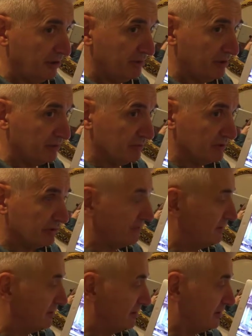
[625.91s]
between
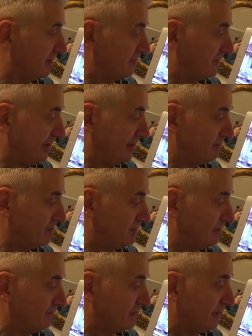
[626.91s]
7 and 10 times
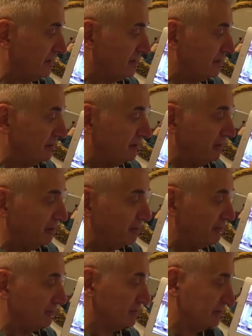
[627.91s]
lower
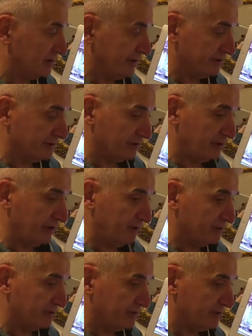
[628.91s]
for the Saxon
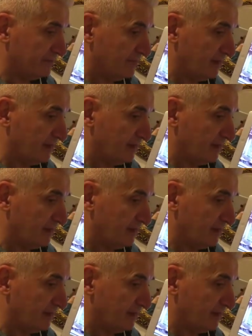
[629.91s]
houses.